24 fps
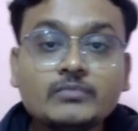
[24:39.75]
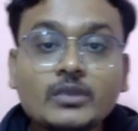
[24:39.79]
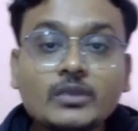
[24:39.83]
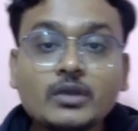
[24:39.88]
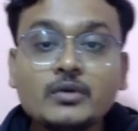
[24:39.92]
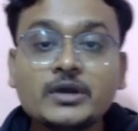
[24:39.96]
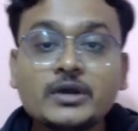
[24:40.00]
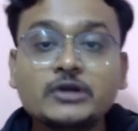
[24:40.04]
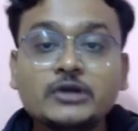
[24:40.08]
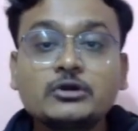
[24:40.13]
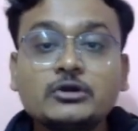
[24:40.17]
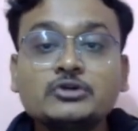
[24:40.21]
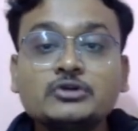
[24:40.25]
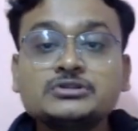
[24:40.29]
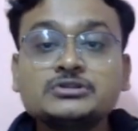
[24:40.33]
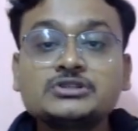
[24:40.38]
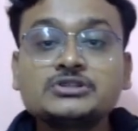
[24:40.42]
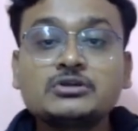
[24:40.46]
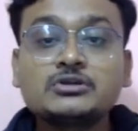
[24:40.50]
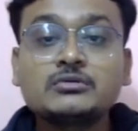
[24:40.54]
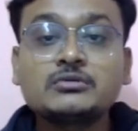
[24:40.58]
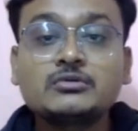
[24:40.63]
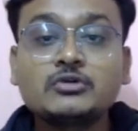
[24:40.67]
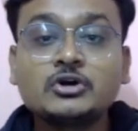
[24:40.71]
Okay, Don
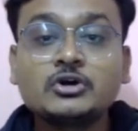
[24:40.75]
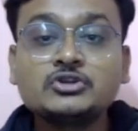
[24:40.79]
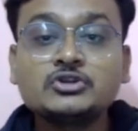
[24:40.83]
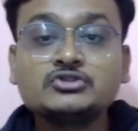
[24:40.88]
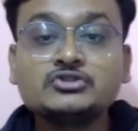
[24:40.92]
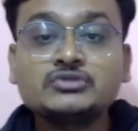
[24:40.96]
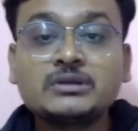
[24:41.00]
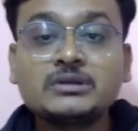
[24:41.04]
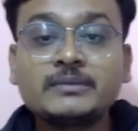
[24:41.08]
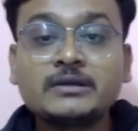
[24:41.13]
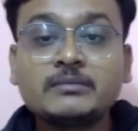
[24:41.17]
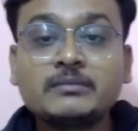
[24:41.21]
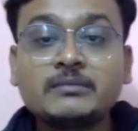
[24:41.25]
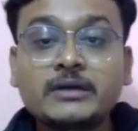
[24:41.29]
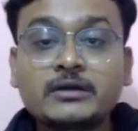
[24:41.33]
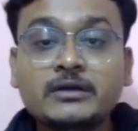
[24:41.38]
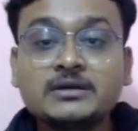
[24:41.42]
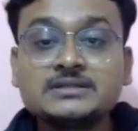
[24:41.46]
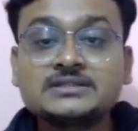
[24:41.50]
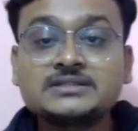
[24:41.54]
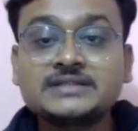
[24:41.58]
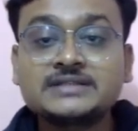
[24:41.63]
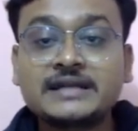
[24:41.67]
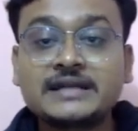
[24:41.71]
Juan by Byron
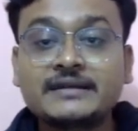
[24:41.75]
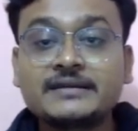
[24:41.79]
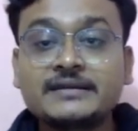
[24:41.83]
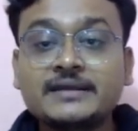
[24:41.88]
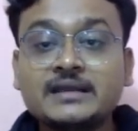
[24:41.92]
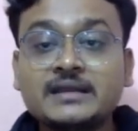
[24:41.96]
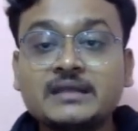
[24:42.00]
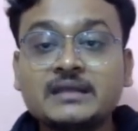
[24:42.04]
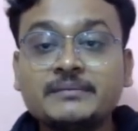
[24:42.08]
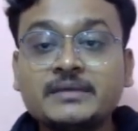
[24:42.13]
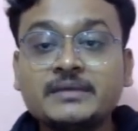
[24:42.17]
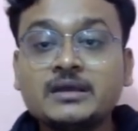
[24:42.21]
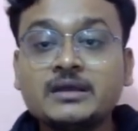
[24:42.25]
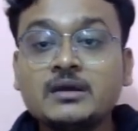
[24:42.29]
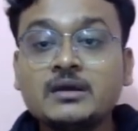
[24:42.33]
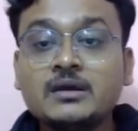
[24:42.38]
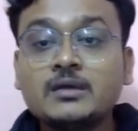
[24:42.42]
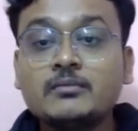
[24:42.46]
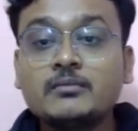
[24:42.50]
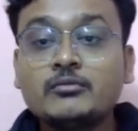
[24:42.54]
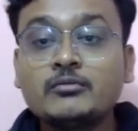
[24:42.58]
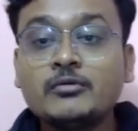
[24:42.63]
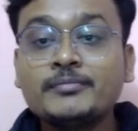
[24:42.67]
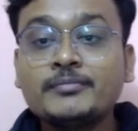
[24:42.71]
is a satirical epic
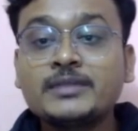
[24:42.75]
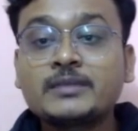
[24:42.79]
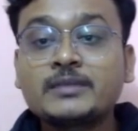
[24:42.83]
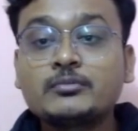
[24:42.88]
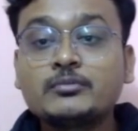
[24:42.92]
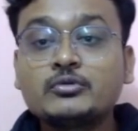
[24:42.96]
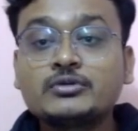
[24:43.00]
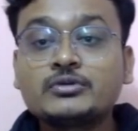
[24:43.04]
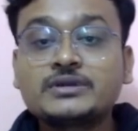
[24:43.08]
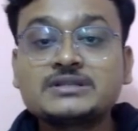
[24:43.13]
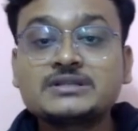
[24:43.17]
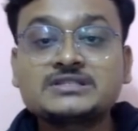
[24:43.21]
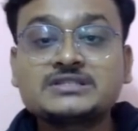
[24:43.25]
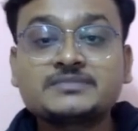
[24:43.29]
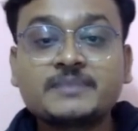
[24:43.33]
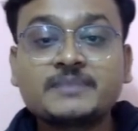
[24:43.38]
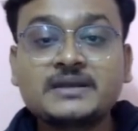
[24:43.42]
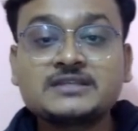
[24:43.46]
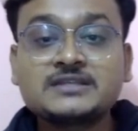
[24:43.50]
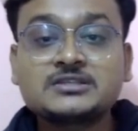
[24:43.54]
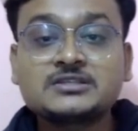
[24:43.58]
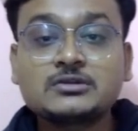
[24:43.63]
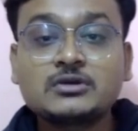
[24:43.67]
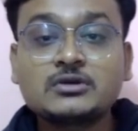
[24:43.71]
poem that portrays
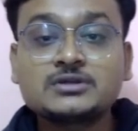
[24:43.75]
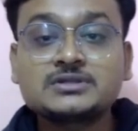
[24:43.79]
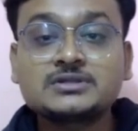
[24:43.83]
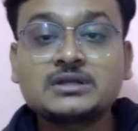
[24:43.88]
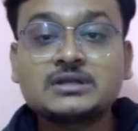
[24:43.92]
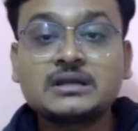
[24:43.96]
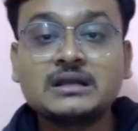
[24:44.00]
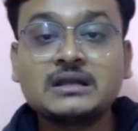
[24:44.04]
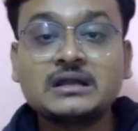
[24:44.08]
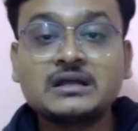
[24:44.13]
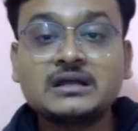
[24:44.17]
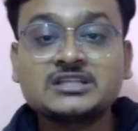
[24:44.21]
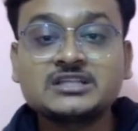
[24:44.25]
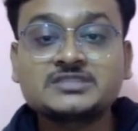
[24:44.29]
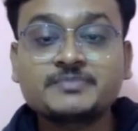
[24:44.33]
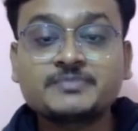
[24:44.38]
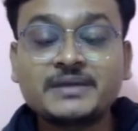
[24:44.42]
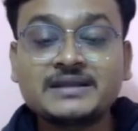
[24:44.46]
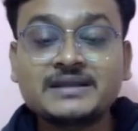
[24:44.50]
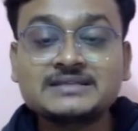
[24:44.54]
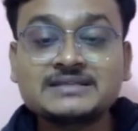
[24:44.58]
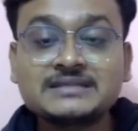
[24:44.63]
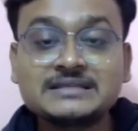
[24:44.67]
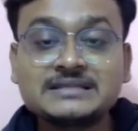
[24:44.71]
Spanish
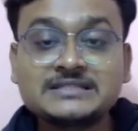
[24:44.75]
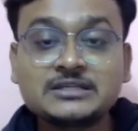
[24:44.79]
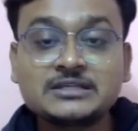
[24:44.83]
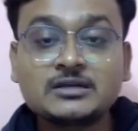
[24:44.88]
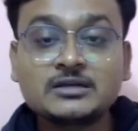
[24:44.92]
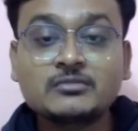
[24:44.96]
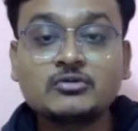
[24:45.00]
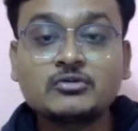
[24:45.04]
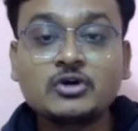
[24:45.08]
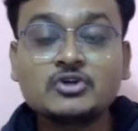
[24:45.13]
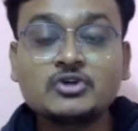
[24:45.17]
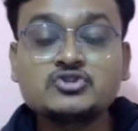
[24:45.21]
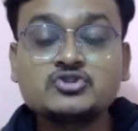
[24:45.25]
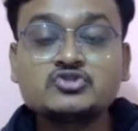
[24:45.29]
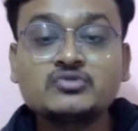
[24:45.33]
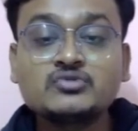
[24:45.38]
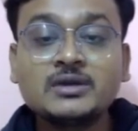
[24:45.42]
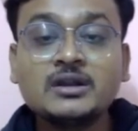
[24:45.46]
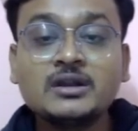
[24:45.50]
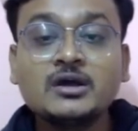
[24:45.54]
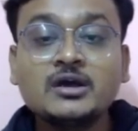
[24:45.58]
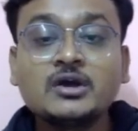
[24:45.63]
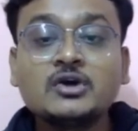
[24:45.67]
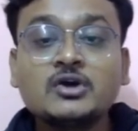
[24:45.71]
legend of Don
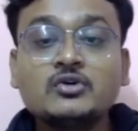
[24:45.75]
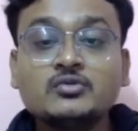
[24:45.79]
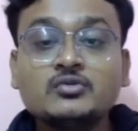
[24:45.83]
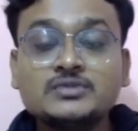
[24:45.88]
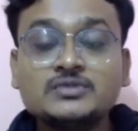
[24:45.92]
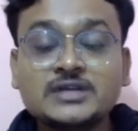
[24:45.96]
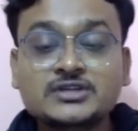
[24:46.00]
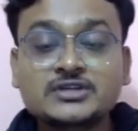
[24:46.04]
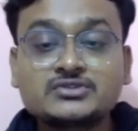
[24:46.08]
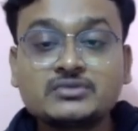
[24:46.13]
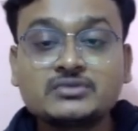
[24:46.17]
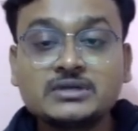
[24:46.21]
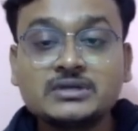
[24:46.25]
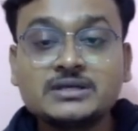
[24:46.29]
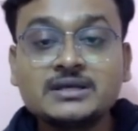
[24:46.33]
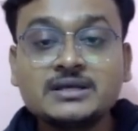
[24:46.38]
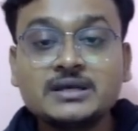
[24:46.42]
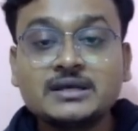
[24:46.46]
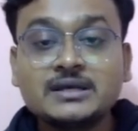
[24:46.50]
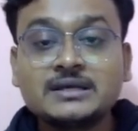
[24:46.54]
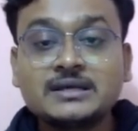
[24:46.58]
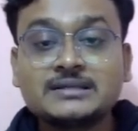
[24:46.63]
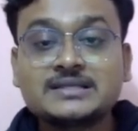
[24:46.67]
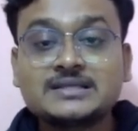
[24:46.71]
Juan, who is actually
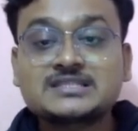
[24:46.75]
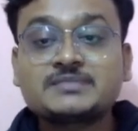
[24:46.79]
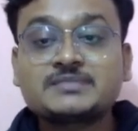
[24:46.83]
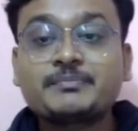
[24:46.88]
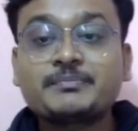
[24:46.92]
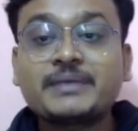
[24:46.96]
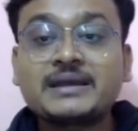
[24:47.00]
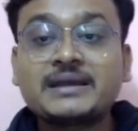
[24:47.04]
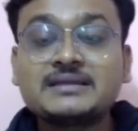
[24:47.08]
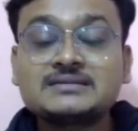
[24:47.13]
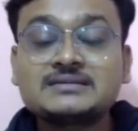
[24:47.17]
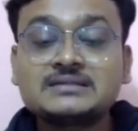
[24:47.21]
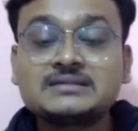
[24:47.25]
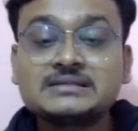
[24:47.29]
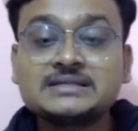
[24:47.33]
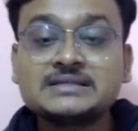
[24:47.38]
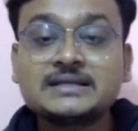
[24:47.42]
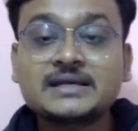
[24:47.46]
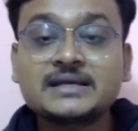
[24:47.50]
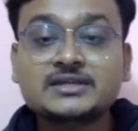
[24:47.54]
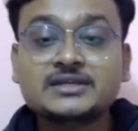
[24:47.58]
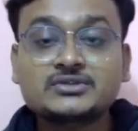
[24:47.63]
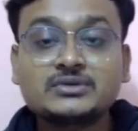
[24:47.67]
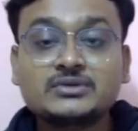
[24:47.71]
the Spanish legend
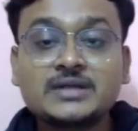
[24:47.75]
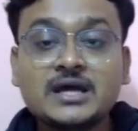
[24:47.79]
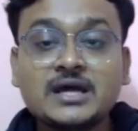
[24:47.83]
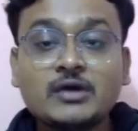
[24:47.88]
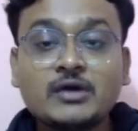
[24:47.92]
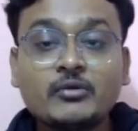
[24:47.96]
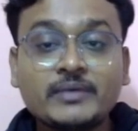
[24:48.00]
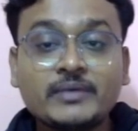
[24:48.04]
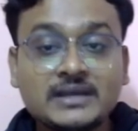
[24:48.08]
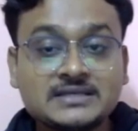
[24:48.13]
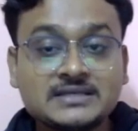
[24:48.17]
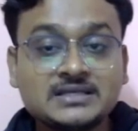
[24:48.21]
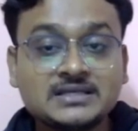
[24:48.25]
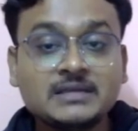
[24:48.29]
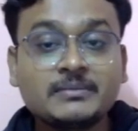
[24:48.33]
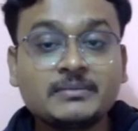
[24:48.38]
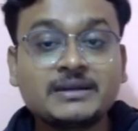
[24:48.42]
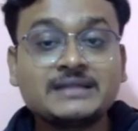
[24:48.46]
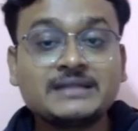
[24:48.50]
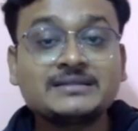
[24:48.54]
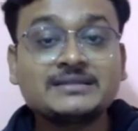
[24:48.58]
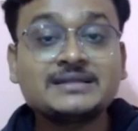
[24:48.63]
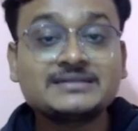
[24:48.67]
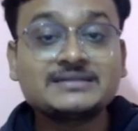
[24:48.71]
actually a womanizer. But
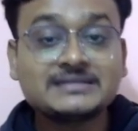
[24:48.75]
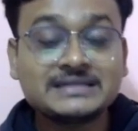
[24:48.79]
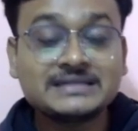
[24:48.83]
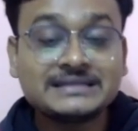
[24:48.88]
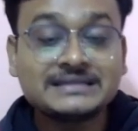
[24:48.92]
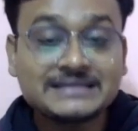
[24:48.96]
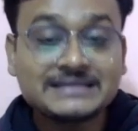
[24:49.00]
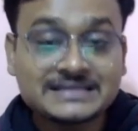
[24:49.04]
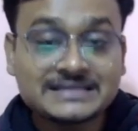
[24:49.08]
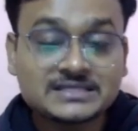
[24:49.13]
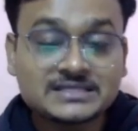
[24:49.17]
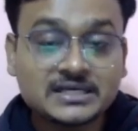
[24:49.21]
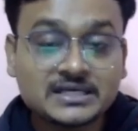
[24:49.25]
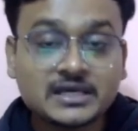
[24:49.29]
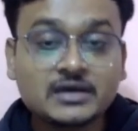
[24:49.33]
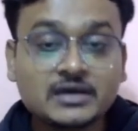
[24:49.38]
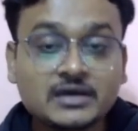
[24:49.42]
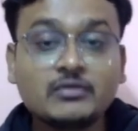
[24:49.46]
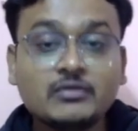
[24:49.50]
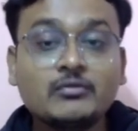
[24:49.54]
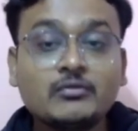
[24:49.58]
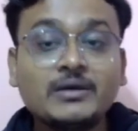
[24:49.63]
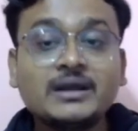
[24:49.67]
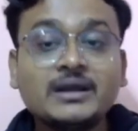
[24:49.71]
in this
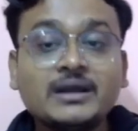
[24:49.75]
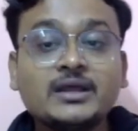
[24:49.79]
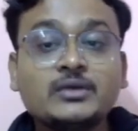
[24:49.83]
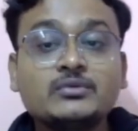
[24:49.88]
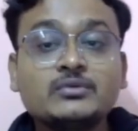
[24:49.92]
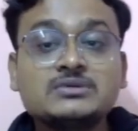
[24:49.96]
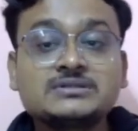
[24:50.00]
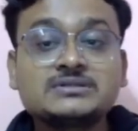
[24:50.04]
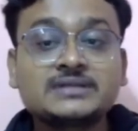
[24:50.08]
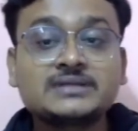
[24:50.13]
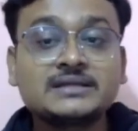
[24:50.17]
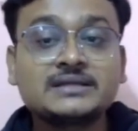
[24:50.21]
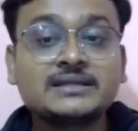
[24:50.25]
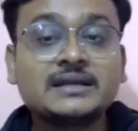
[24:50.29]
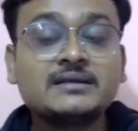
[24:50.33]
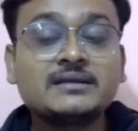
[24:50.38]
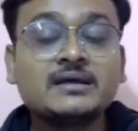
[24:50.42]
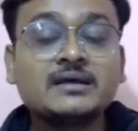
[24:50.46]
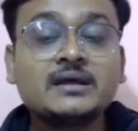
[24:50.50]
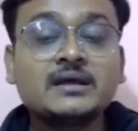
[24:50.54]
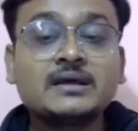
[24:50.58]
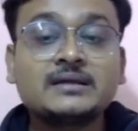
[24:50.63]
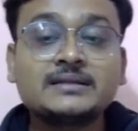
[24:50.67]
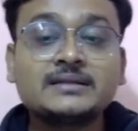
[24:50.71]
work, you will say that
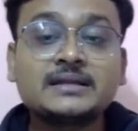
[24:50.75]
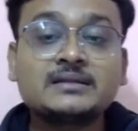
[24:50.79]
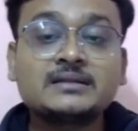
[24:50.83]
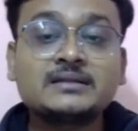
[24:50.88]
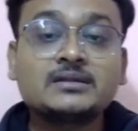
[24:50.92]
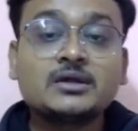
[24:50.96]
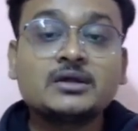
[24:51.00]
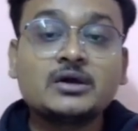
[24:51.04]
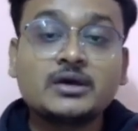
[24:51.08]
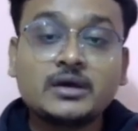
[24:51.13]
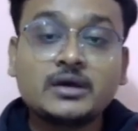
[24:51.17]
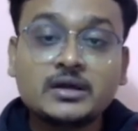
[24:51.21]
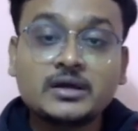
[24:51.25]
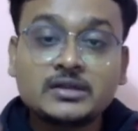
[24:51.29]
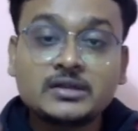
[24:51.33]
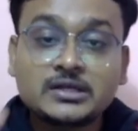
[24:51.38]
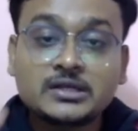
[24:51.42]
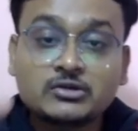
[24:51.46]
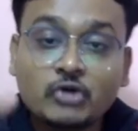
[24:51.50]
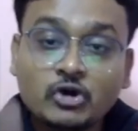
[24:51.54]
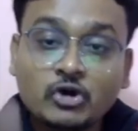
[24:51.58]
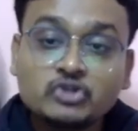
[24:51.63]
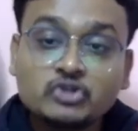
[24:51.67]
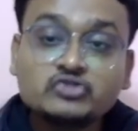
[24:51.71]
the
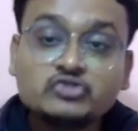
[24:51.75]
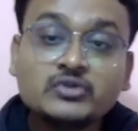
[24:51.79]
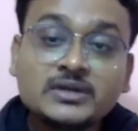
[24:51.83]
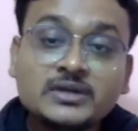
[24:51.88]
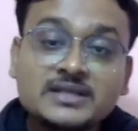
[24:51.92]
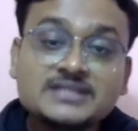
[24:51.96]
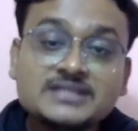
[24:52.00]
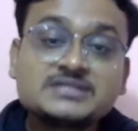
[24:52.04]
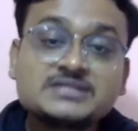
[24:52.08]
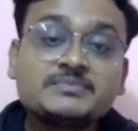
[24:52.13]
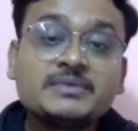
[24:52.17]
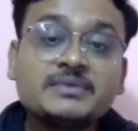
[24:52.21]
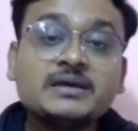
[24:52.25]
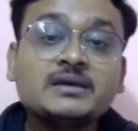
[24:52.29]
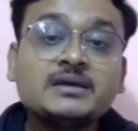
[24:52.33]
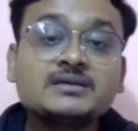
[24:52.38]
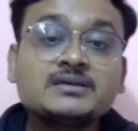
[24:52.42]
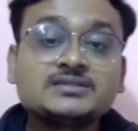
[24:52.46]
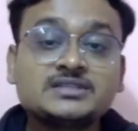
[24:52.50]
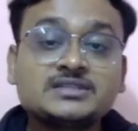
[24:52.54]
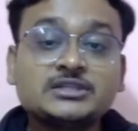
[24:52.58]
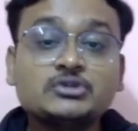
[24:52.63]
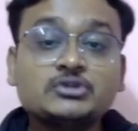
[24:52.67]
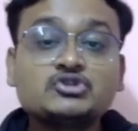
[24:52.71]
Don Juan is being
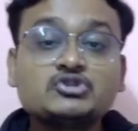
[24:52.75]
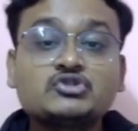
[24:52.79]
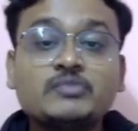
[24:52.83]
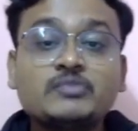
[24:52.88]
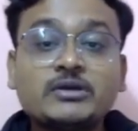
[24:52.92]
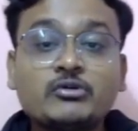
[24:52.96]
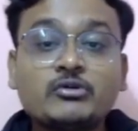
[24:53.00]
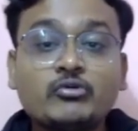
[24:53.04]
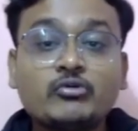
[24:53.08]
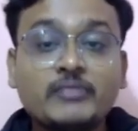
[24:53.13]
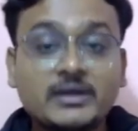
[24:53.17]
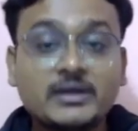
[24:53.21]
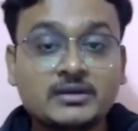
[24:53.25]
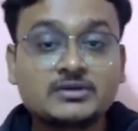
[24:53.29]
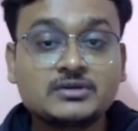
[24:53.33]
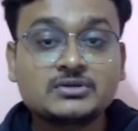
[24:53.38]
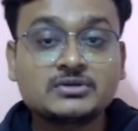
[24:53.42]
seduced by women.